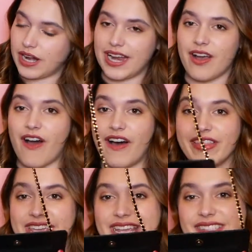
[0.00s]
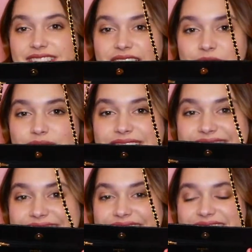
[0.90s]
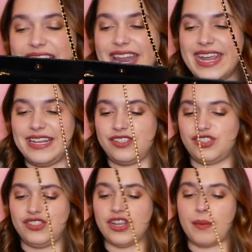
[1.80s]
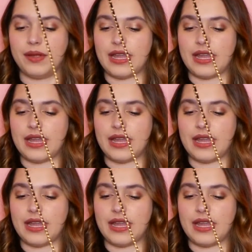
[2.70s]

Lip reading: and on the inside you can see that it is just doubled